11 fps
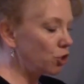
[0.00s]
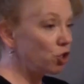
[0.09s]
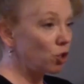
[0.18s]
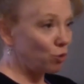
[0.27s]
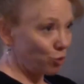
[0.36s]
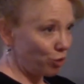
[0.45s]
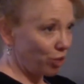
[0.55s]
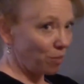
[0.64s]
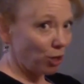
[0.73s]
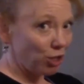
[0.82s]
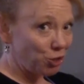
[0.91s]
Joe Junior
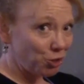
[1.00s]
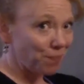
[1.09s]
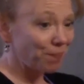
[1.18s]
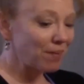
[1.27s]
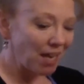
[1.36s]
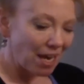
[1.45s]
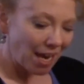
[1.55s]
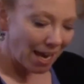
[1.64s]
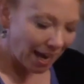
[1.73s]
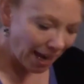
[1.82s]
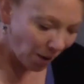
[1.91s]
brush
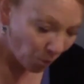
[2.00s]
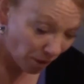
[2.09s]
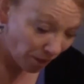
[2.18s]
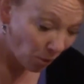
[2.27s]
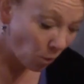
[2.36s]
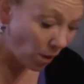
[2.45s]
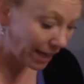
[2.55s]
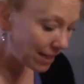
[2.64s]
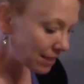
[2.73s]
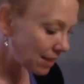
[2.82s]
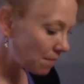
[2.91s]
with the white.